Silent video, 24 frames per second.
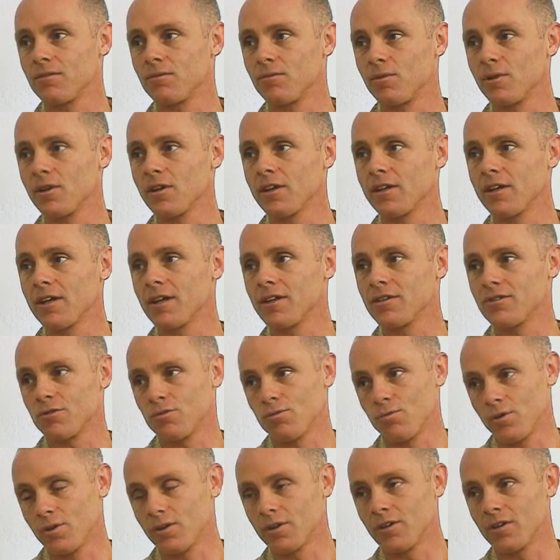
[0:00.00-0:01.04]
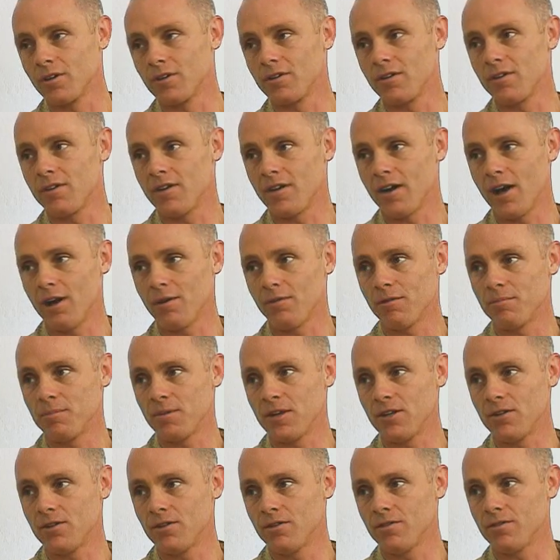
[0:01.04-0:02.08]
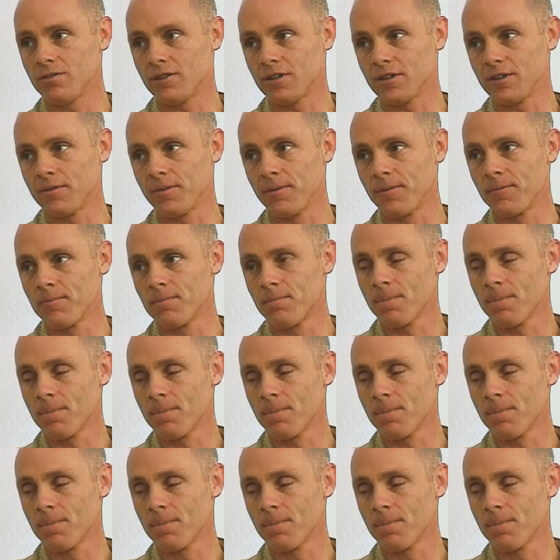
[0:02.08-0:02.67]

really is a word that I would be using